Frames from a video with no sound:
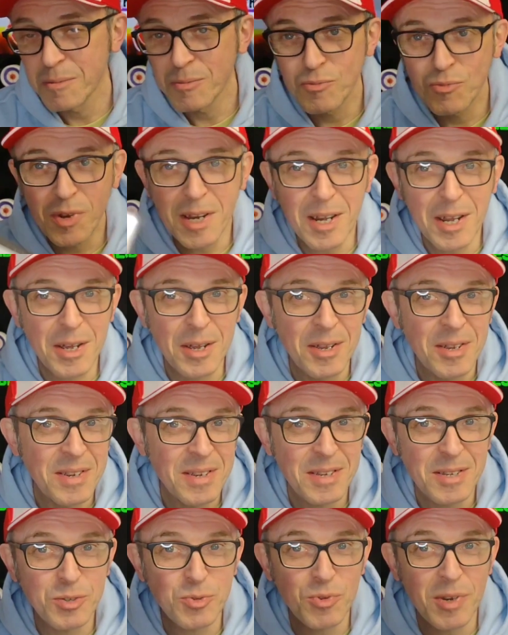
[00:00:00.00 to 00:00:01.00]
Really,
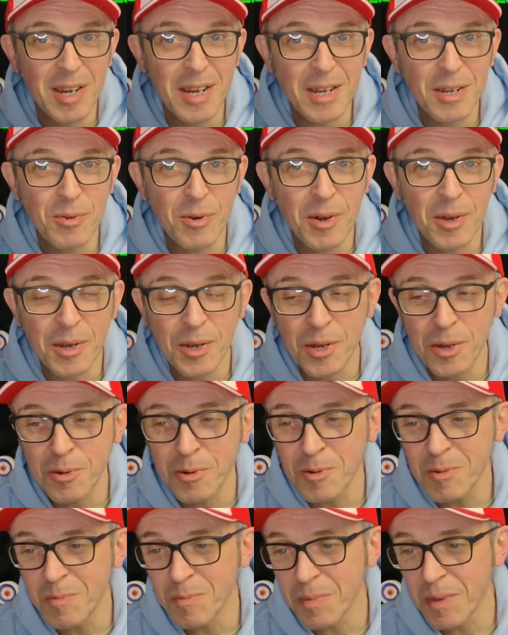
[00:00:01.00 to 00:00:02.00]
it's really quite
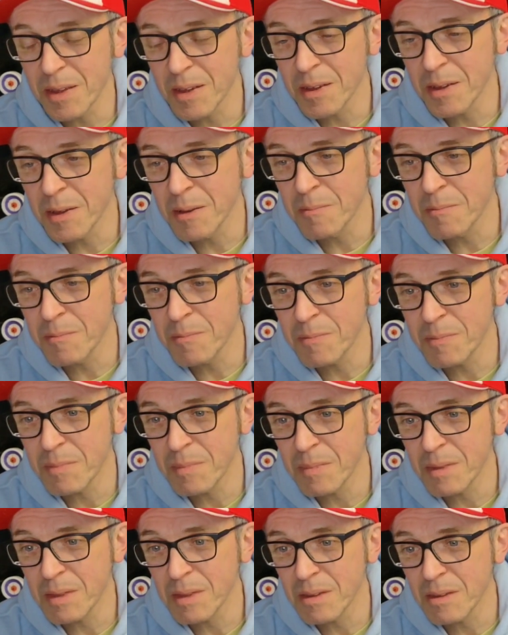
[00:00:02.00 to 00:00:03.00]
cool.
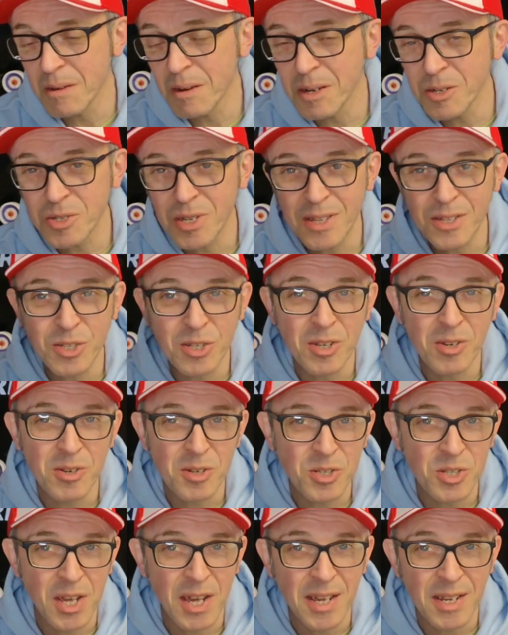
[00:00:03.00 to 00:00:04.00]
Like I said, there's a lot
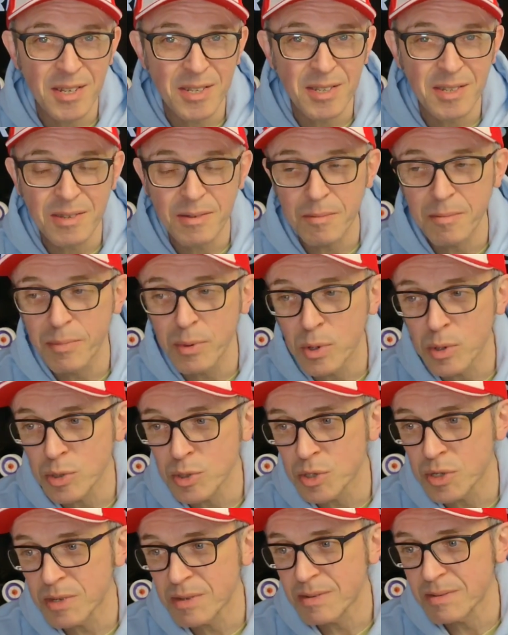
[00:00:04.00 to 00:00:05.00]
of text,
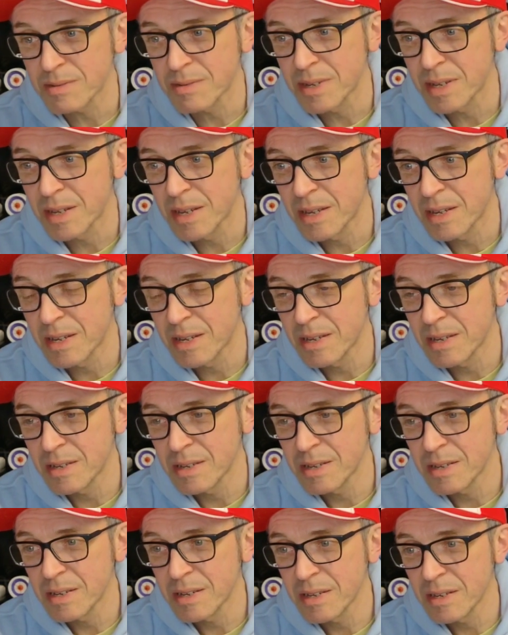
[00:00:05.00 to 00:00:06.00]
but
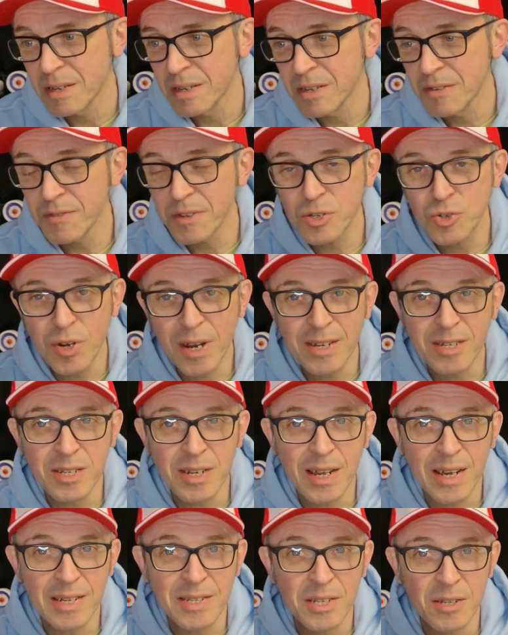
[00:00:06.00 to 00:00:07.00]
if you
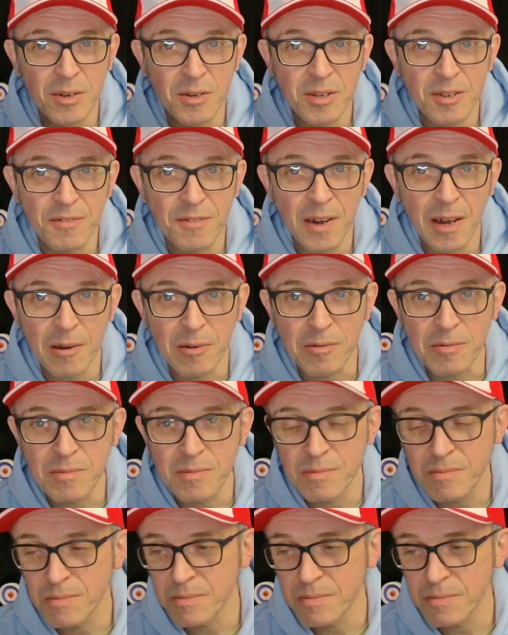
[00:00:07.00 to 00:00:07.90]
translate it on your phone,